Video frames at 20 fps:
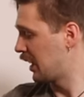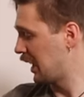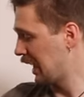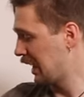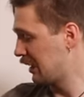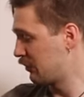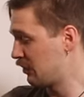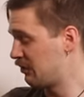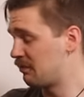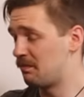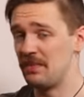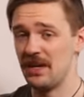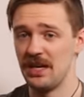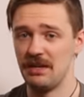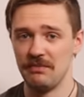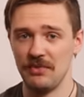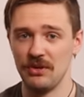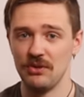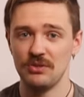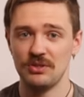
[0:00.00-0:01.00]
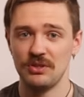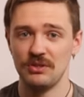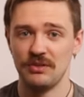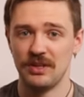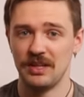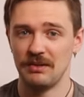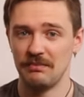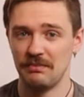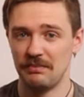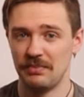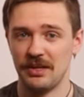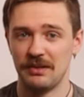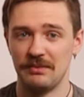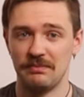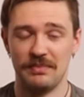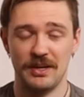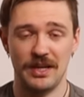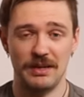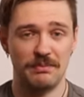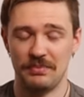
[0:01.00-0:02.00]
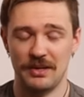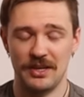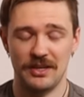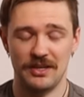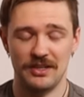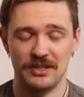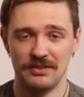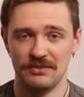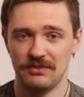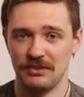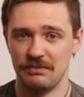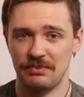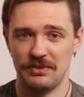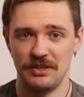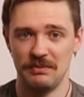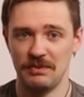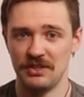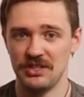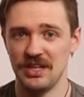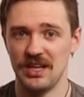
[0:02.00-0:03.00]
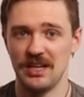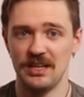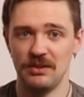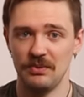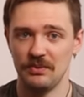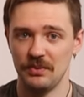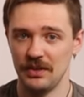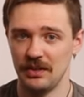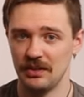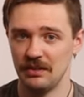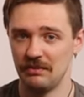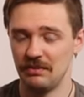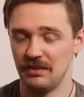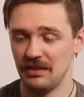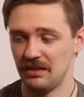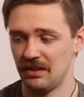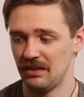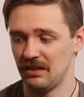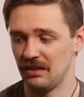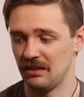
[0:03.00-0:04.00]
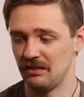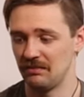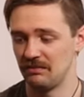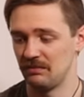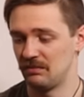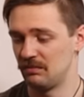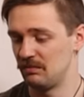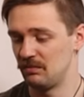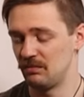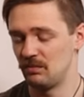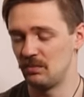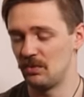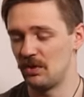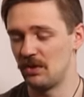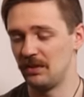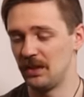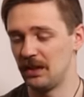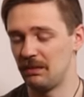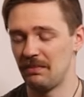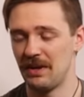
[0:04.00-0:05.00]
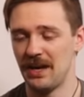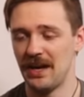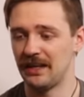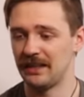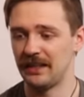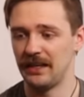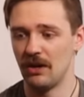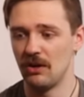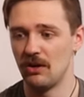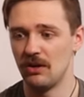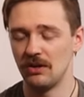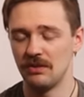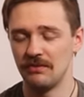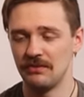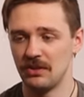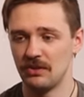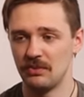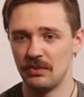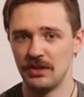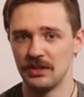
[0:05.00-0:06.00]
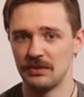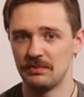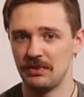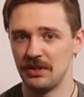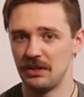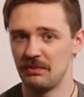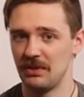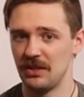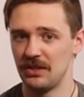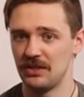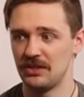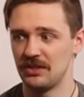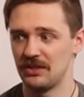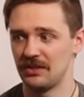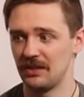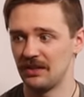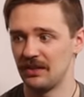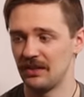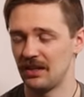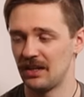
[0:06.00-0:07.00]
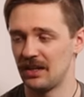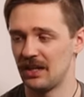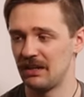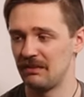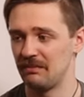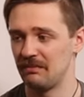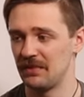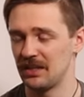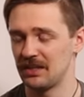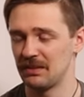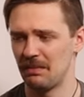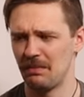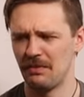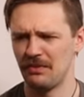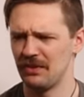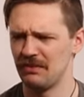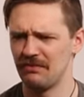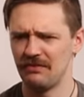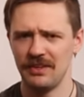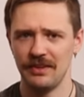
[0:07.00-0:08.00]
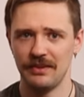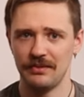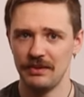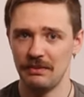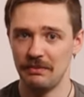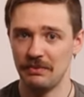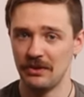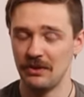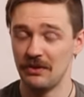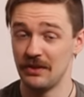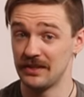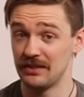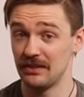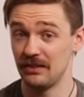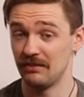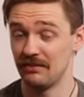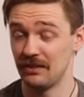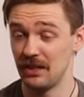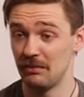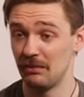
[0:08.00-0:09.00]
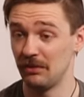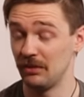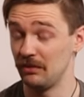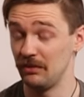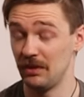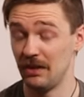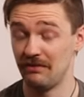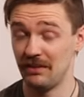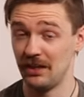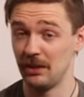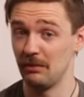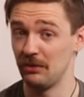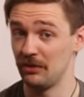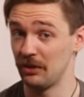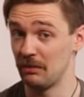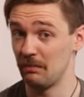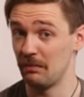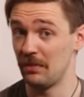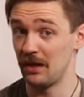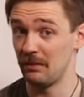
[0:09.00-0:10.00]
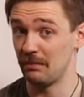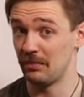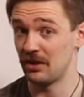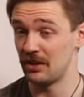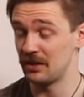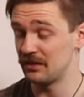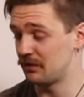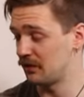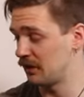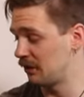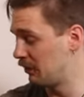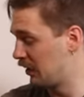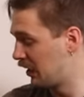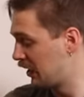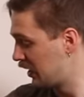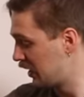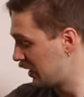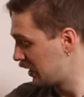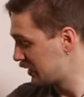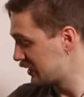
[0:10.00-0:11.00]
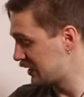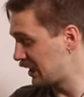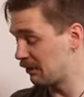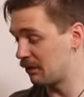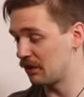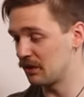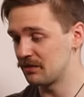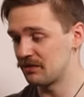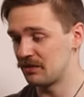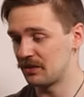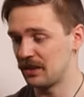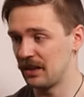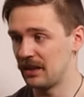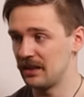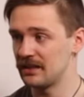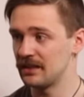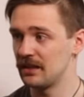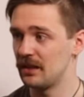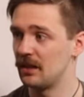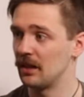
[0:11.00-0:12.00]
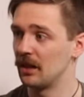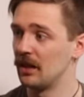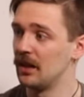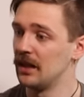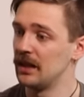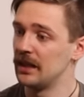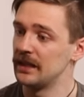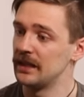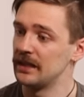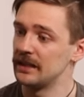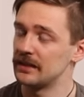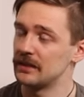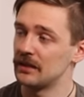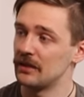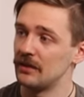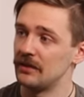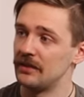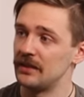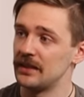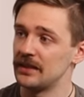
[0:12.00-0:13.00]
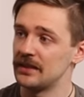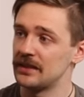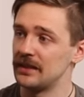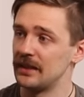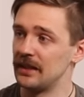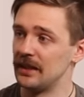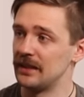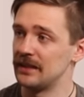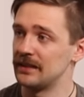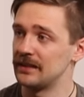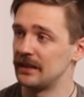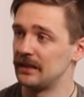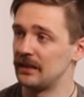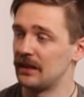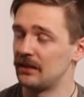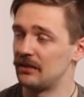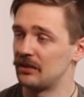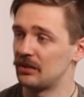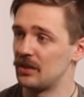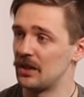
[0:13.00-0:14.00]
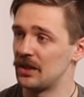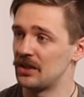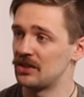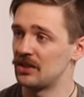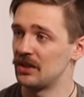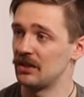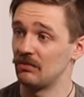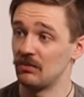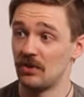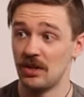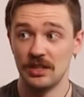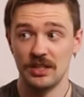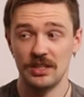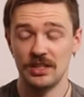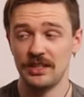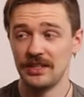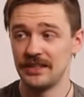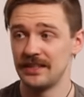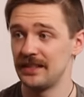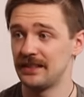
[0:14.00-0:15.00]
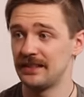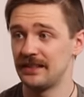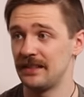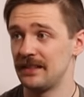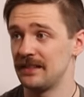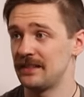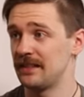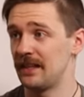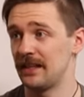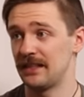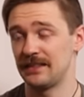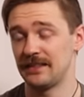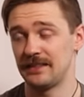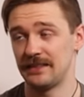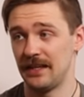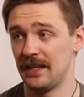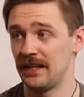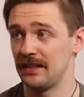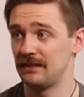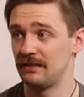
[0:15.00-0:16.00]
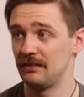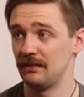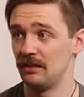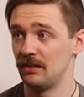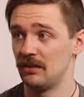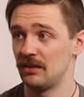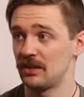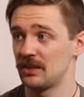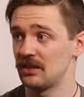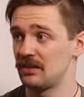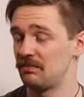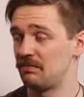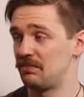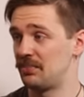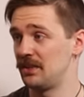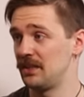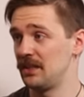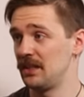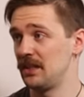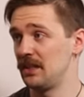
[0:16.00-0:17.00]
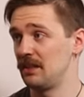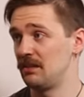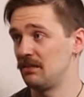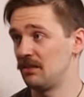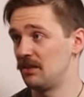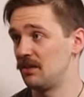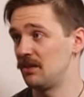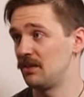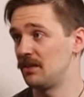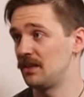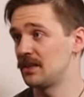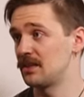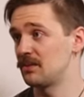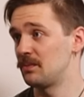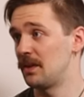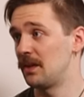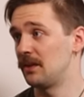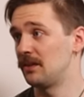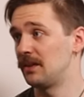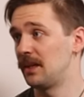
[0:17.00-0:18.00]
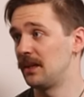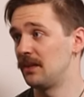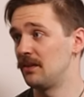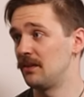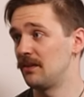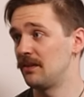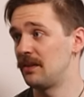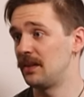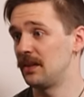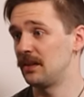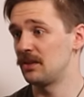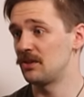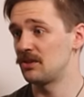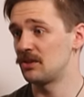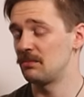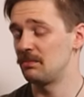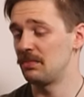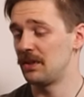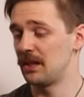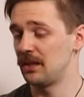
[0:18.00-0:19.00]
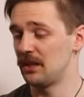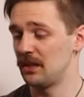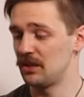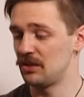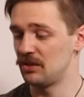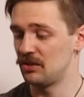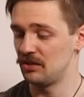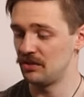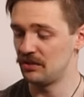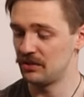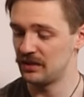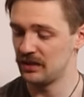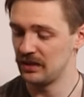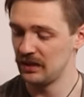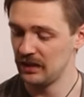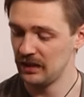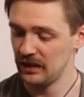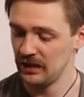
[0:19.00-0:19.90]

And with InMotion, you can buy parts for pretty much any wheel uh, rolling back, like all of their wheels pretty much, um, except for the V3 Pro, are still available. available. You can buy parts for them. Same goes for Kingsong. So this is another question. Water resistance, as said, looks pretty good as well. I don't think there should be any issues.